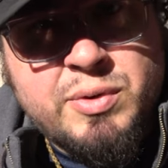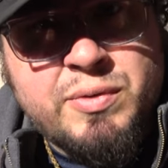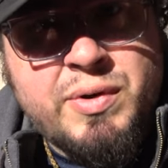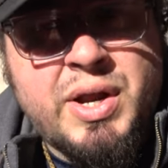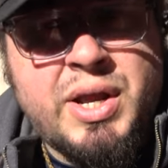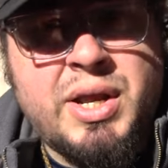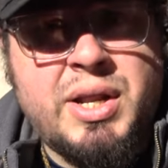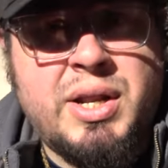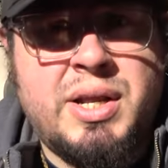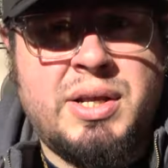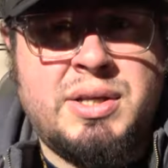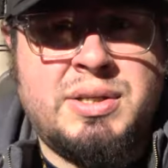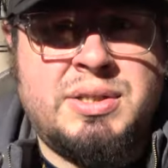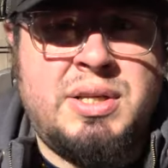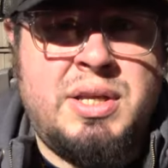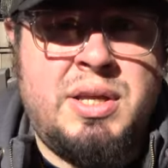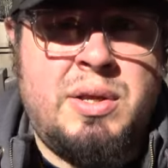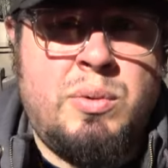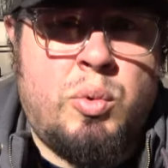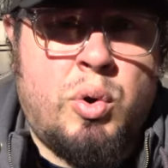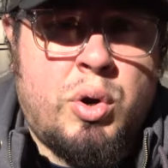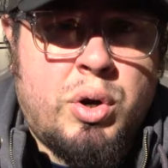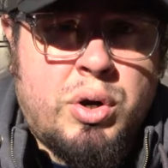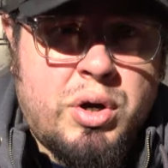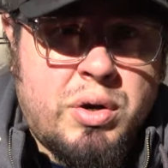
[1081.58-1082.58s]
right? Is the
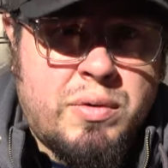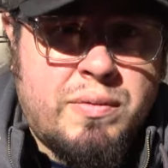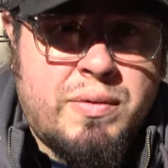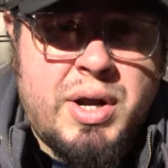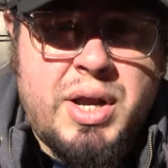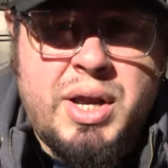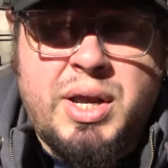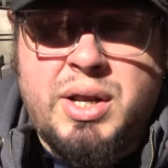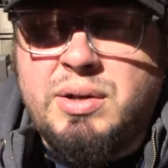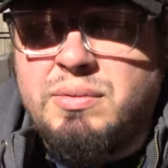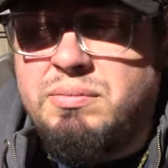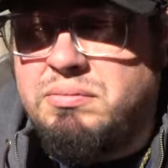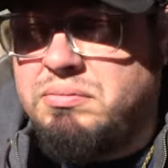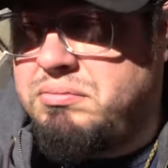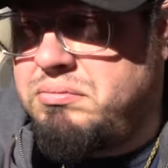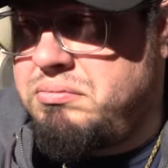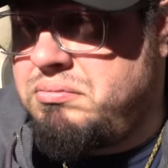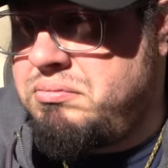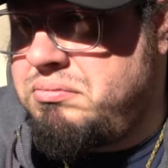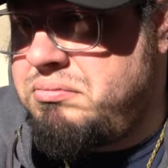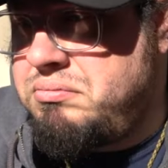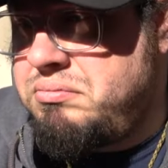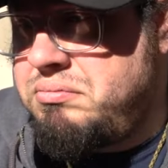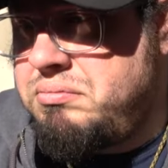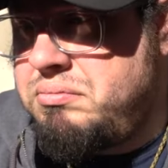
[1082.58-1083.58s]
worker right?
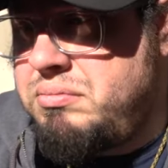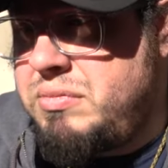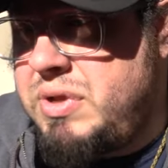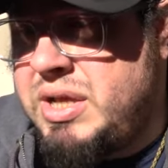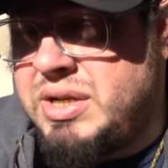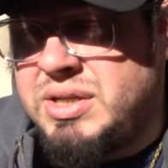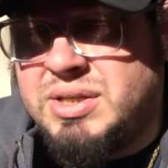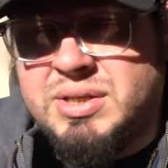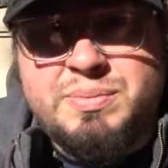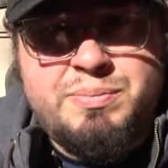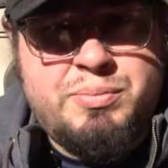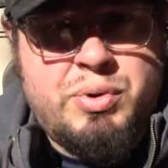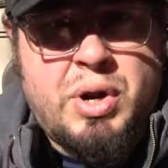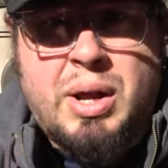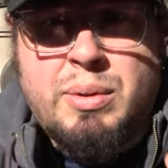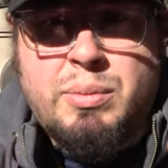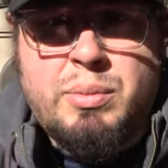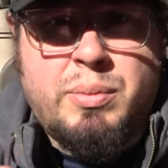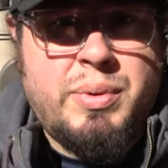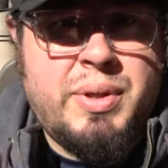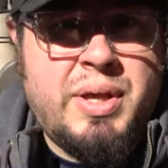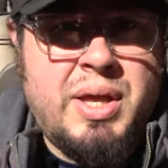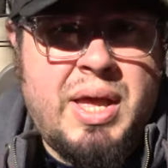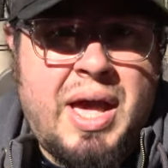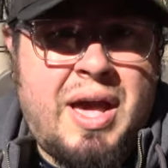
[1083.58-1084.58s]
It's
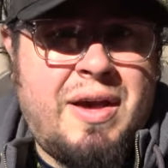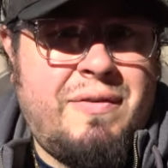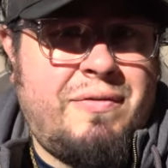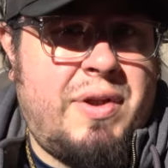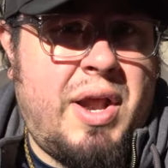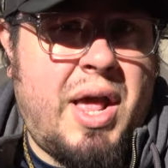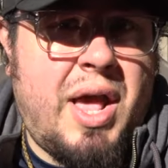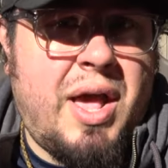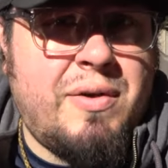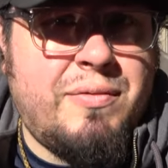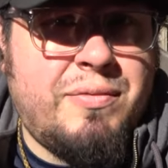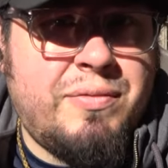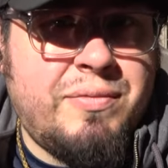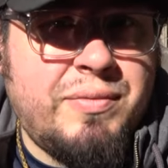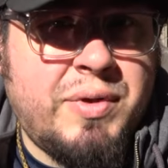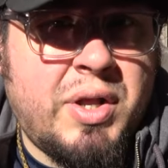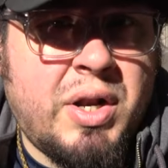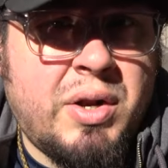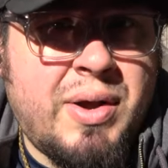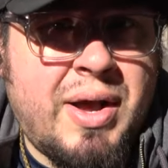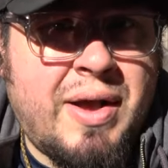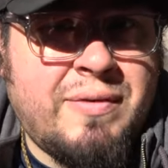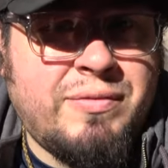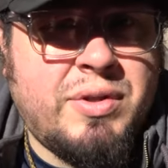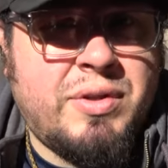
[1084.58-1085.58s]
probably half and half. You
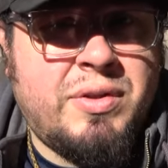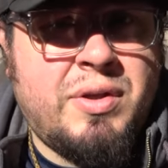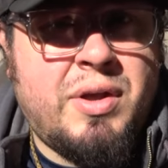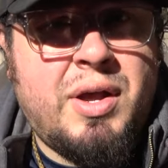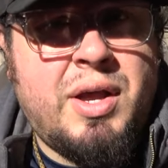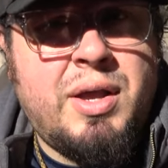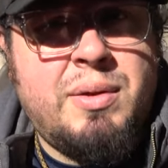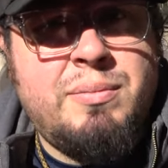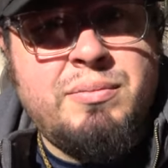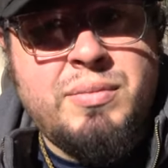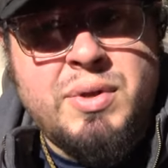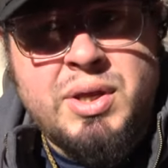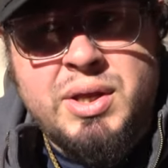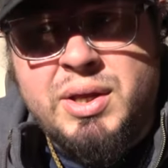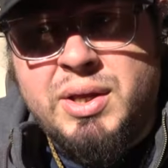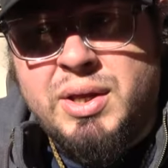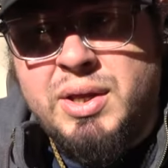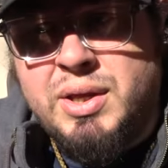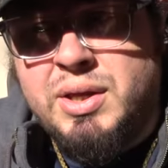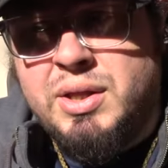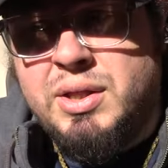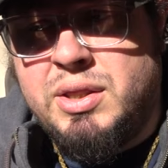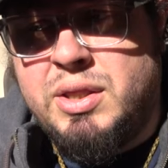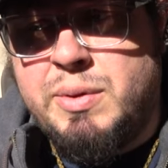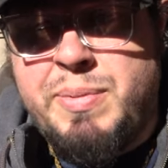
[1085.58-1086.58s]
know, half the time
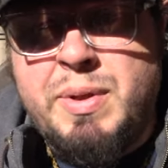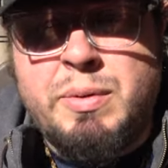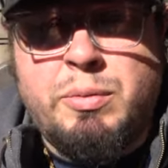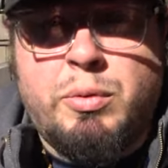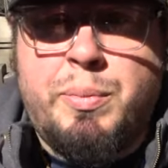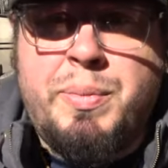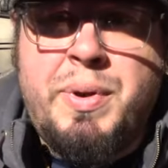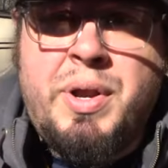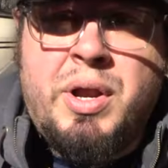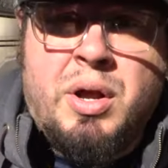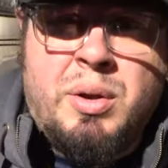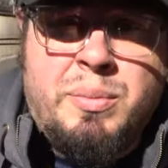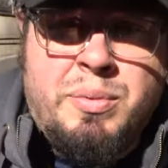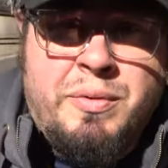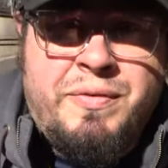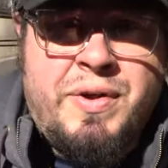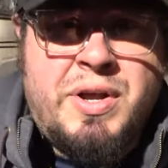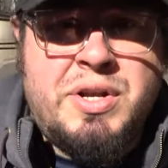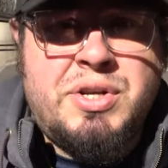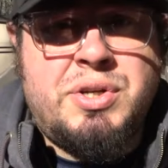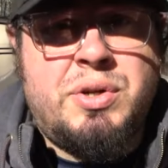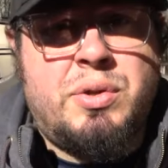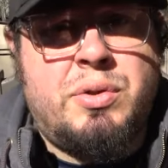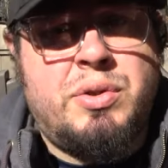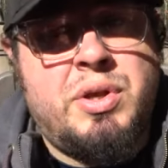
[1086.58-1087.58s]
the people are being
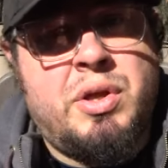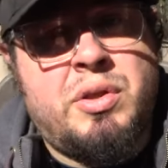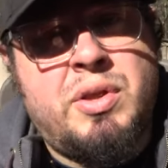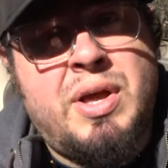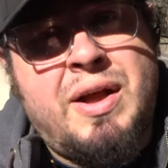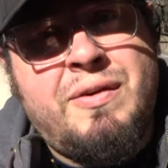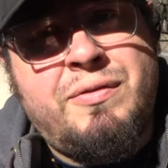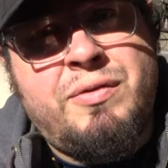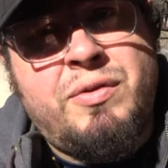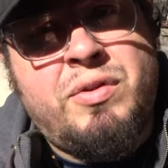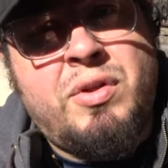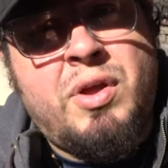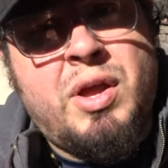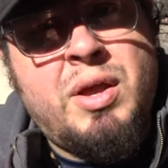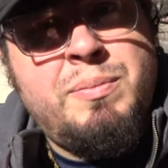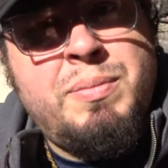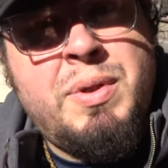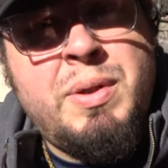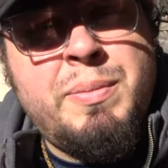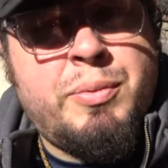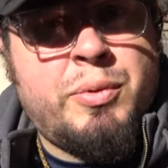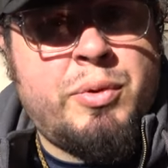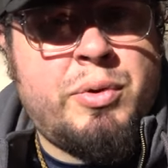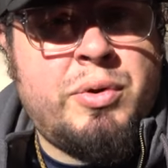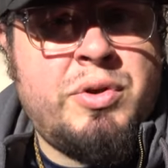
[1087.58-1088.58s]
unprofessional, and the other half of the time
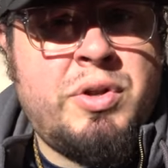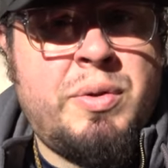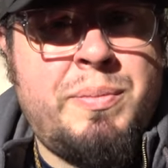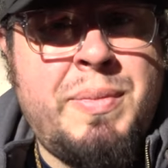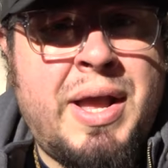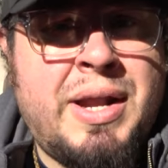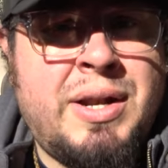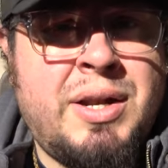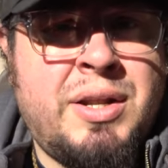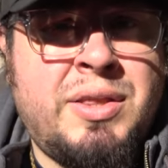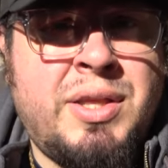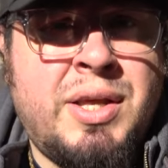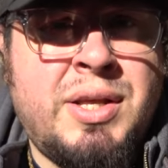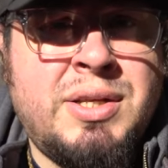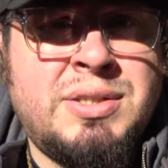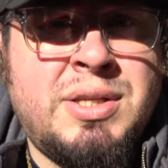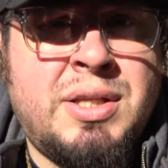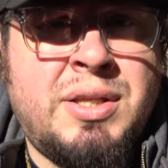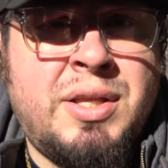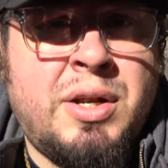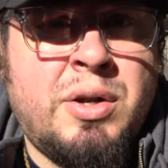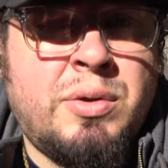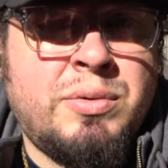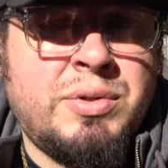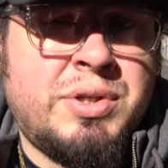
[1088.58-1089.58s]
people are demanding things
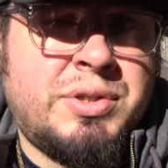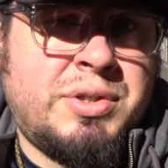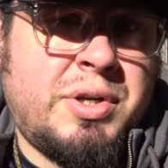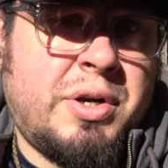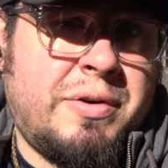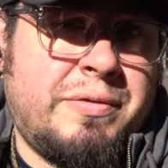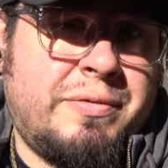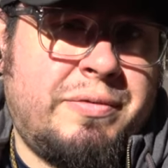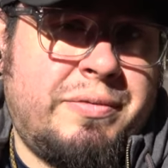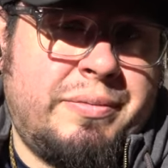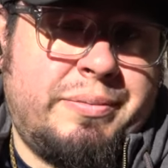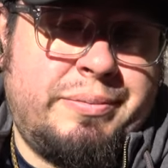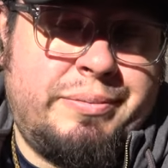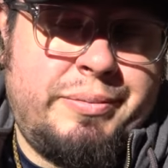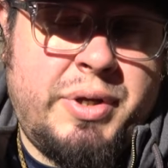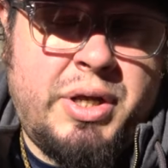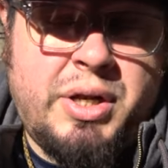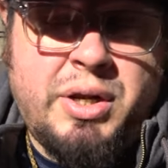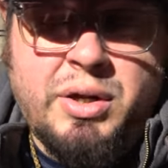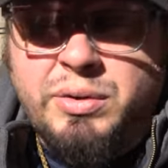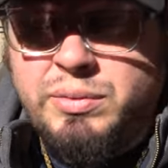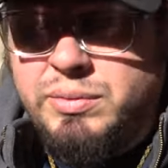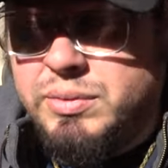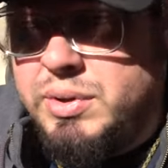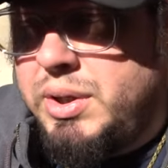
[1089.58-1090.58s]
that they don't deserve, you
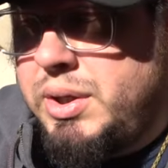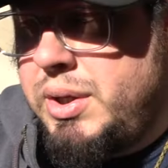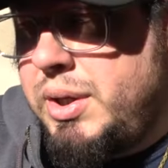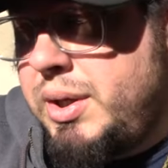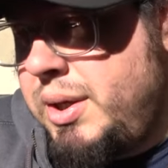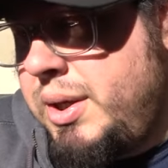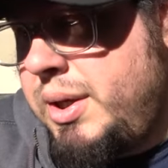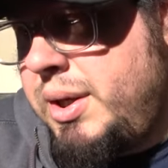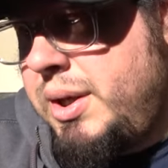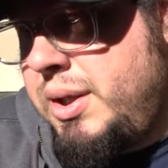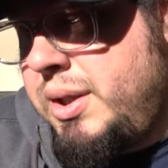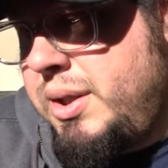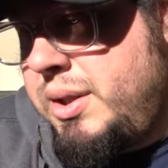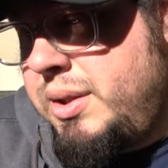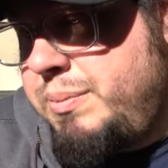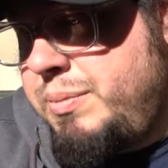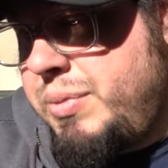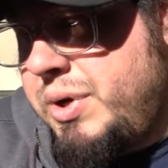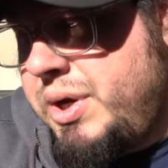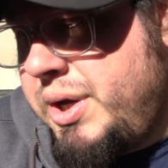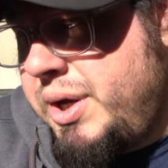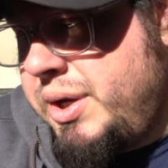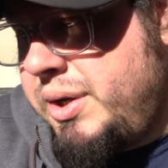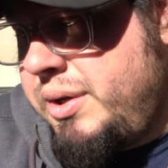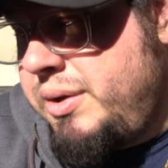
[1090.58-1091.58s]
know?
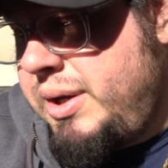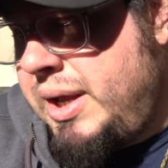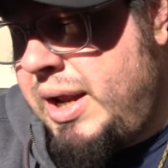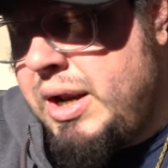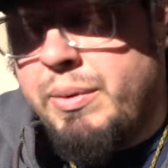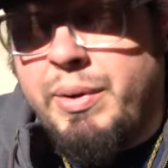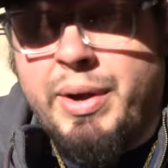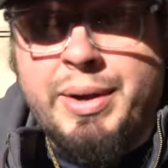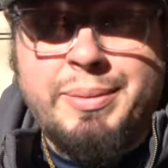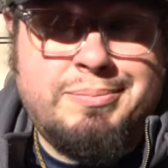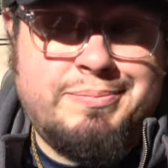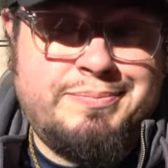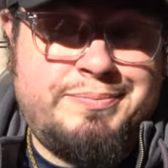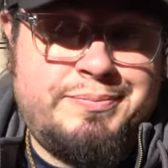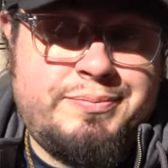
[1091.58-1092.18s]
But anyway,